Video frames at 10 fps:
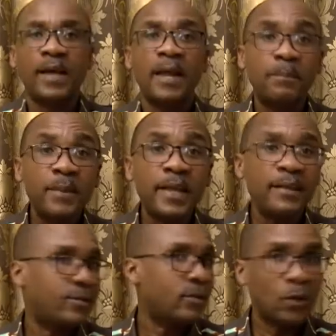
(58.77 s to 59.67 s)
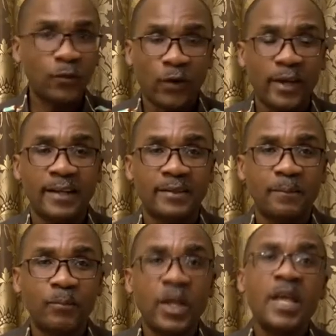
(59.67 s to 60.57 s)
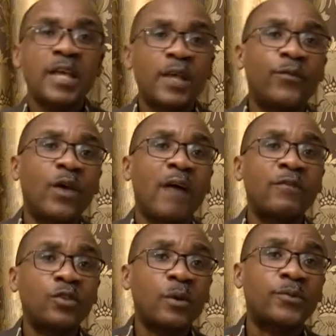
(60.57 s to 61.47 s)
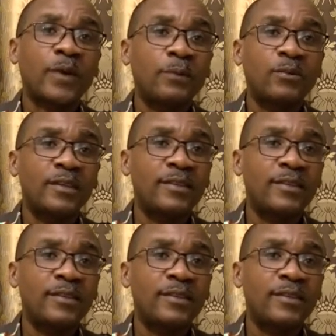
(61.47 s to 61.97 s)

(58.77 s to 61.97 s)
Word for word: And please don't forget, if you haven't subscribed to